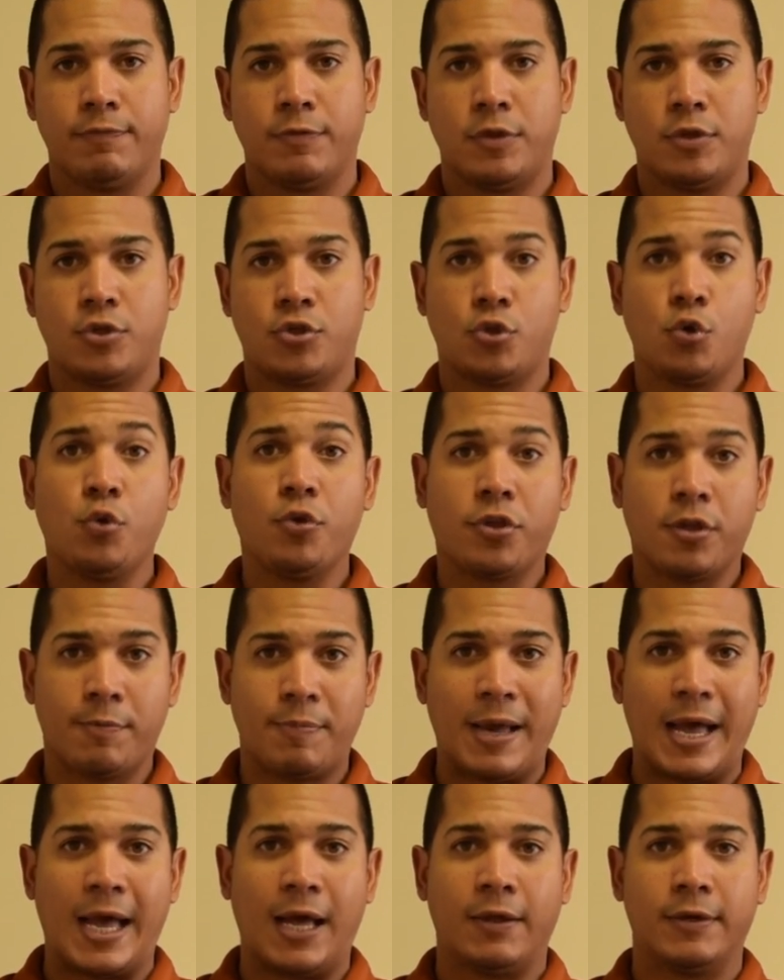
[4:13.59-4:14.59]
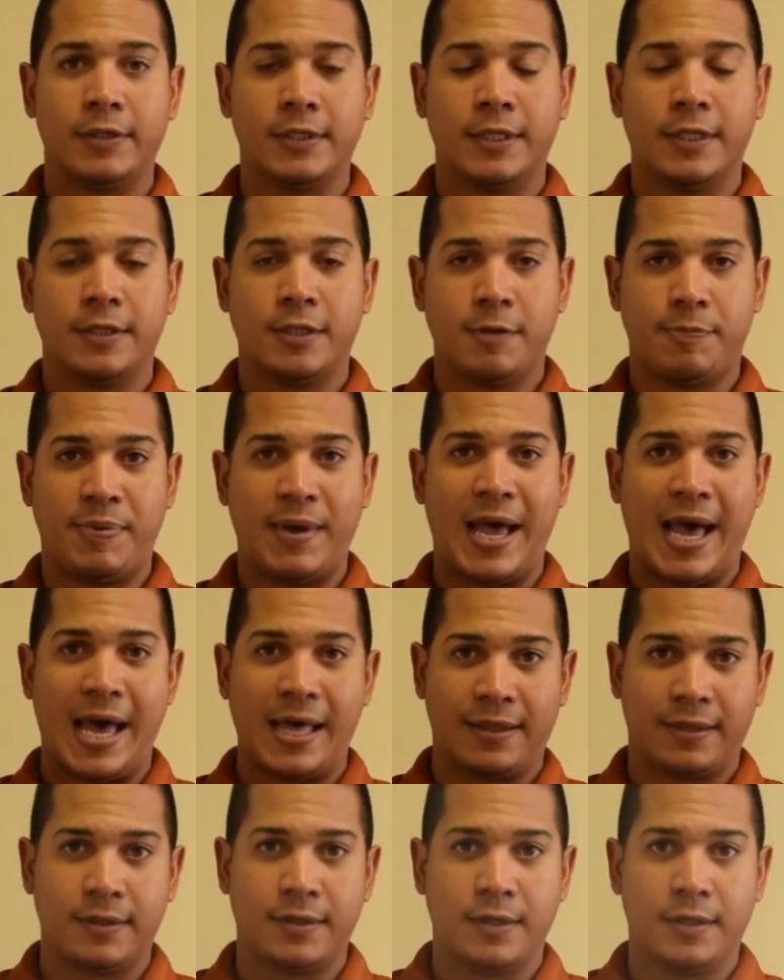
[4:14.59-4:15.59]
the truth about the
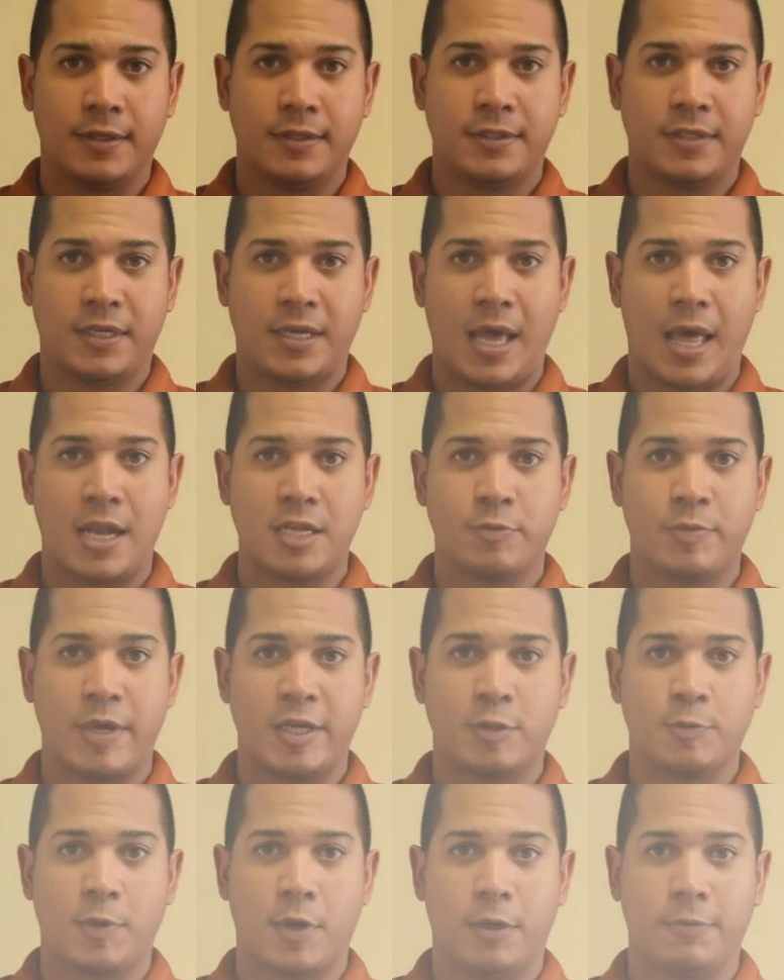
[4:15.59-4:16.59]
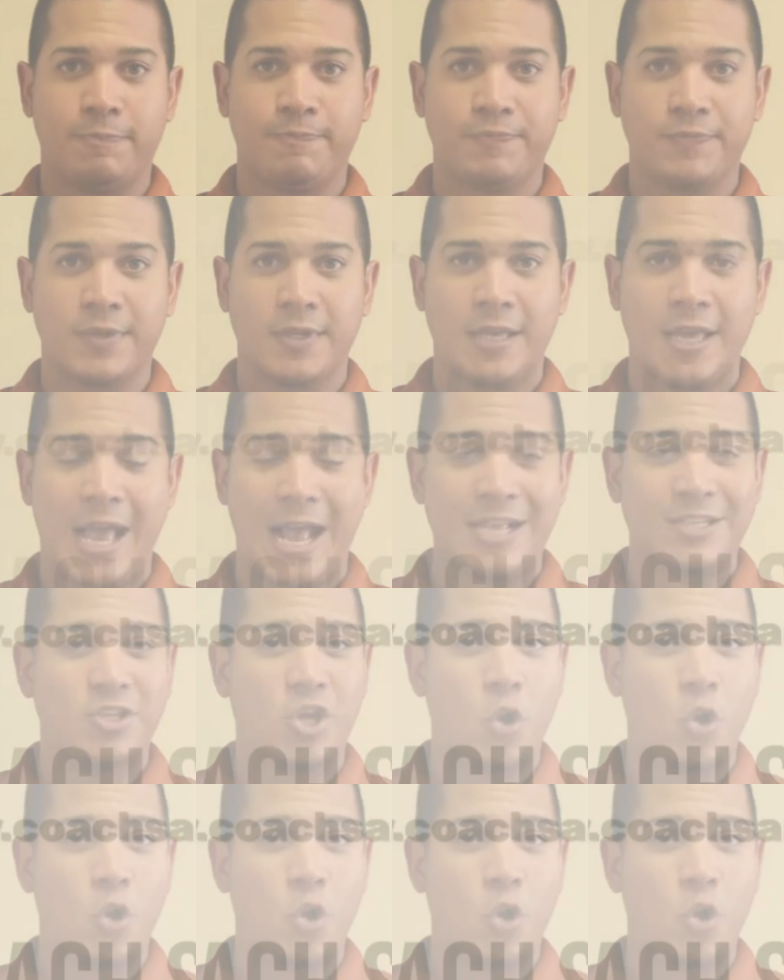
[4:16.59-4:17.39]
path to college baseball. As